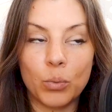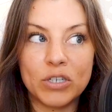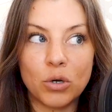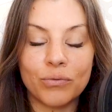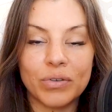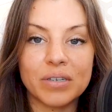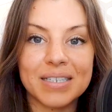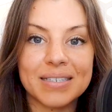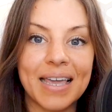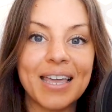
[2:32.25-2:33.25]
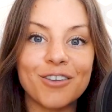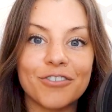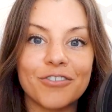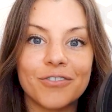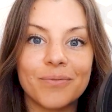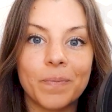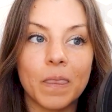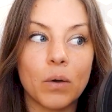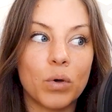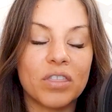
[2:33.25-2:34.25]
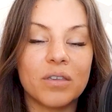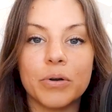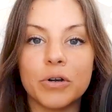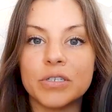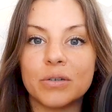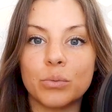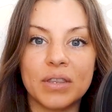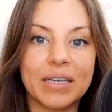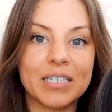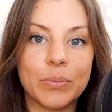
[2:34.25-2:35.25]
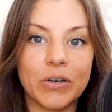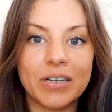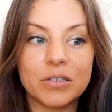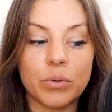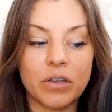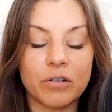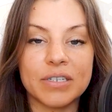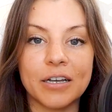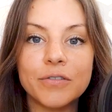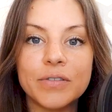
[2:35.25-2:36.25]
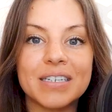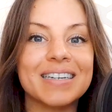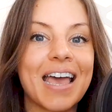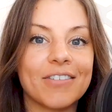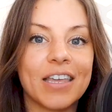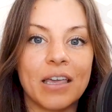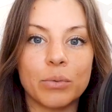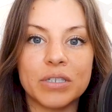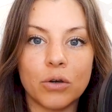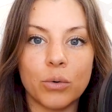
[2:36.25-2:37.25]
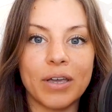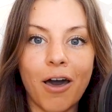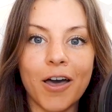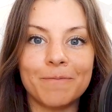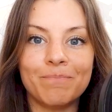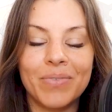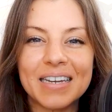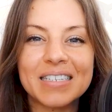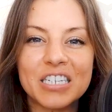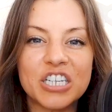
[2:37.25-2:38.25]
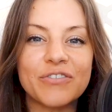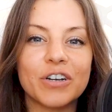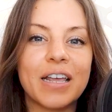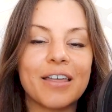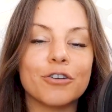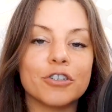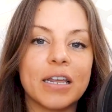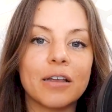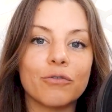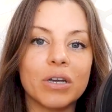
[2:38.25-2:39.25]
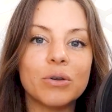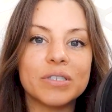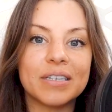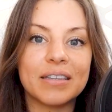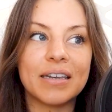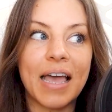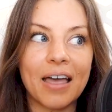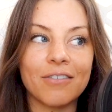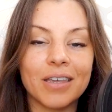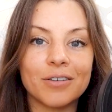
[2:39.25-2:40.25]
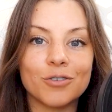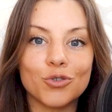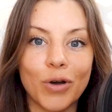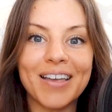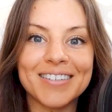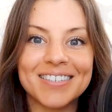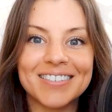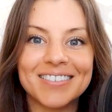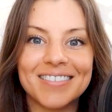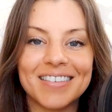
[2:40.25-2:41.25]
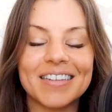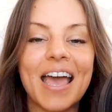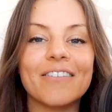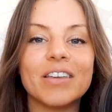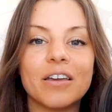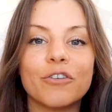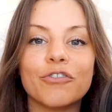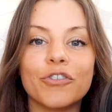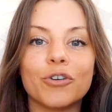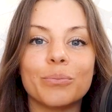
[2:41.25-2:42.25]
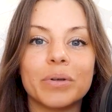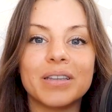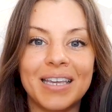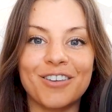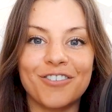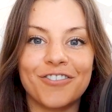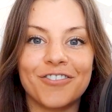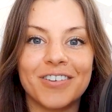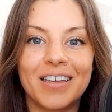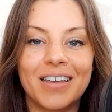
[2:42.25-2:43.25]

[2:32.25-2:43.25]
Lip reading: We don't feel safe with the person, with the experience, with ourselves to navigate what's going on. That is a different energetic frequency than having trust, than having a firm belief